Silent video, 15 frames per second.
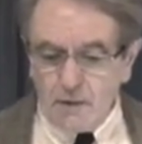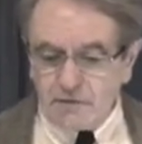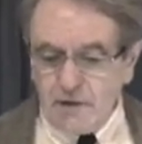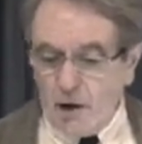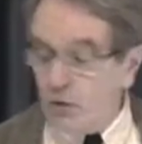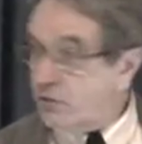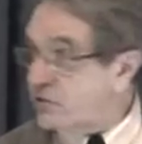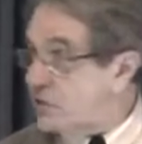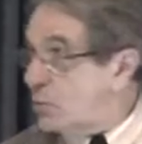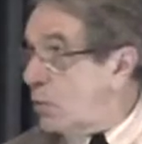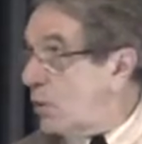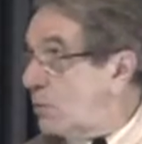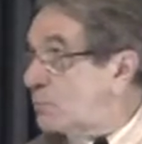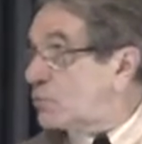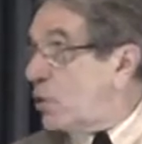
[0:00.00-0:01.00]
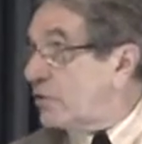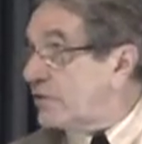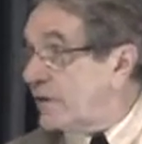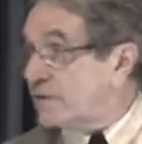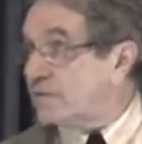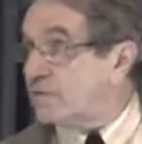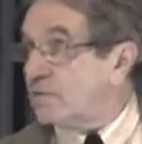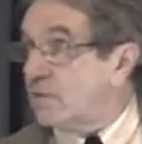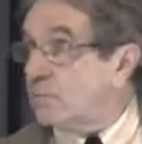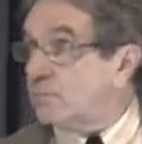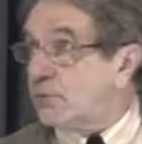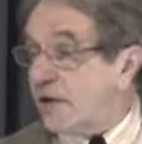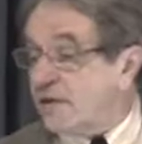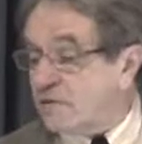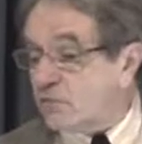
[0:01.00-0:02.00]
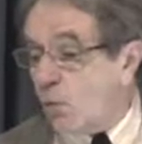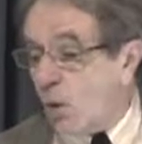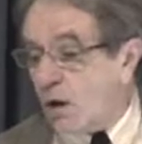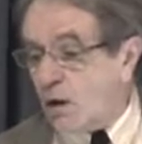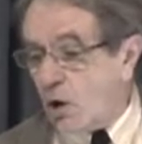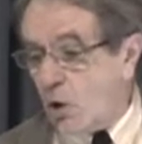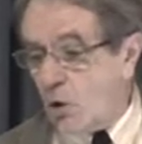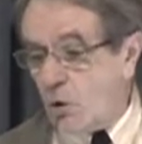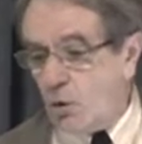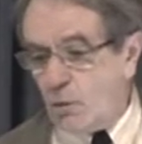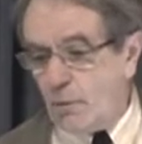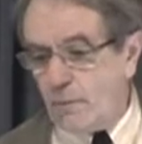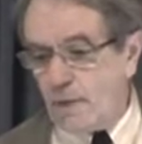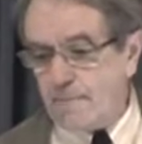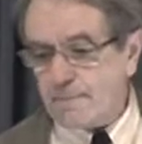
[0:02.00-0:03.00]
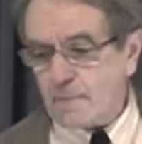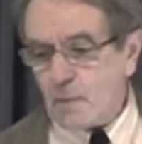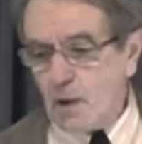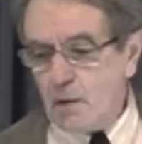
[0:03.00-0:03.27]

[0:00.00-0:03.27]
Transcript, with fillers: the anti-war protest brings war home,